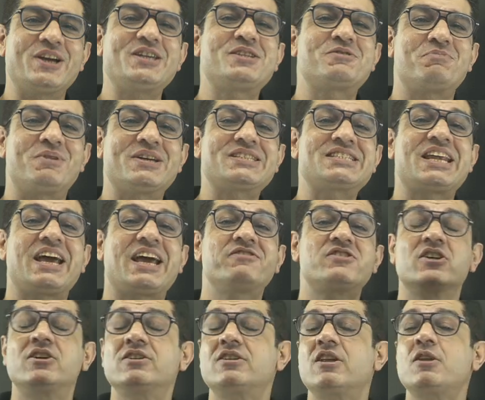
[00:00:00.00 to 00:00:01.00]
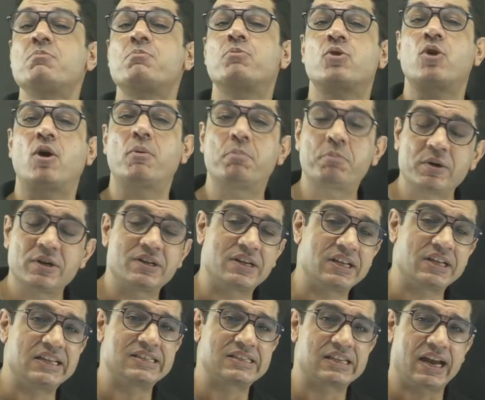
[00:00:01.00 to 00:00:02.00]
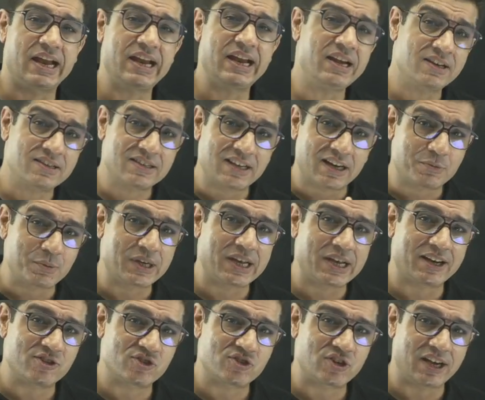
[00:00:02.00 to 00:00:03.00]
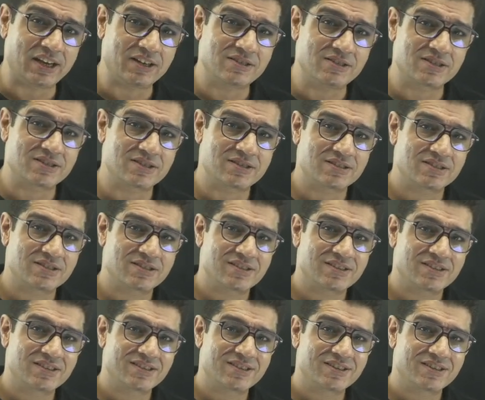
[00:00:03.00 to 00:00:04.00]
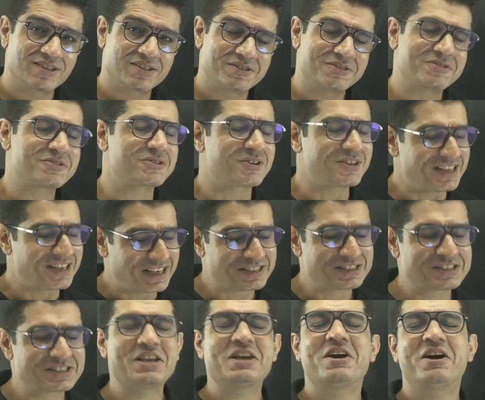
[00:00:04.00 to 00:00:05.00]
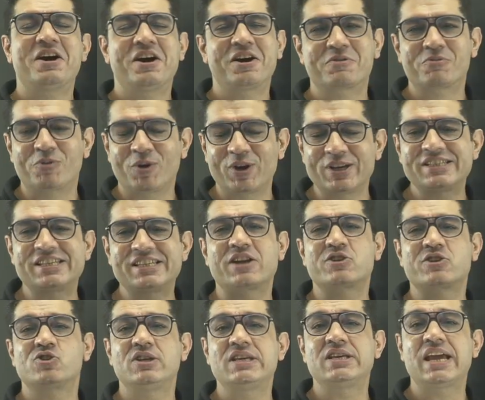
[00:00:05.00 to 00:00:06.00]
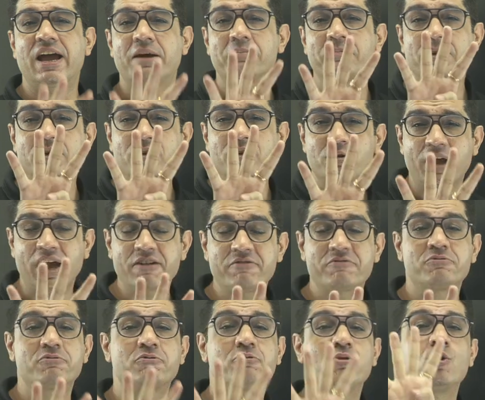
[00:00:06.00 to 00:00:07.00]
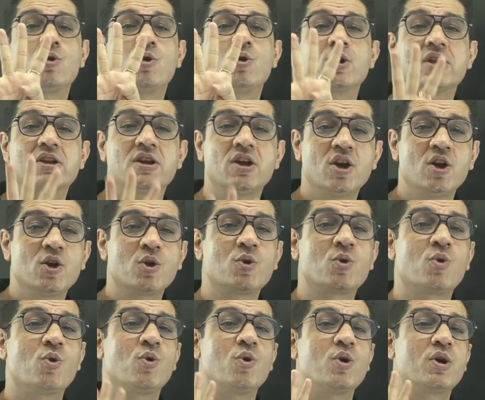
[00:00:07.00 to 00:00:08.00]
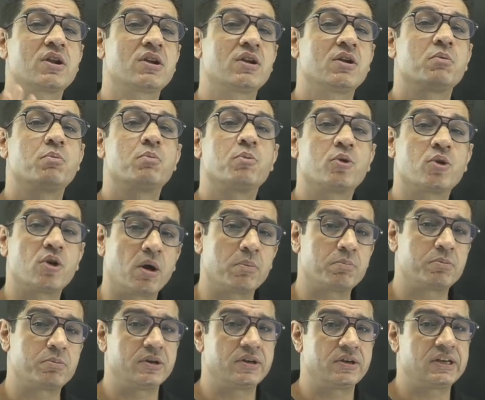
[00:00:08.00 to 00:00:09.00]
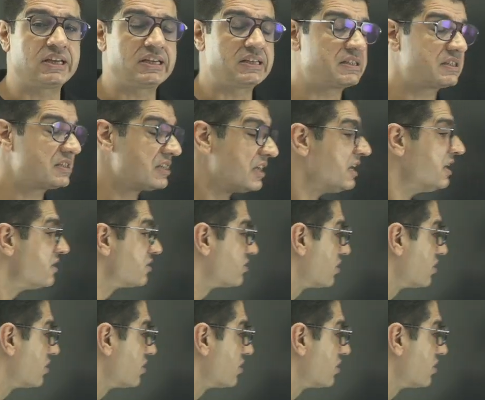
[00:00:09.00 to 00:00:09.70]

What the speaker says: must have certain properties, right, that we can change. So yes, our voice actually happen to have 4 core properties. So the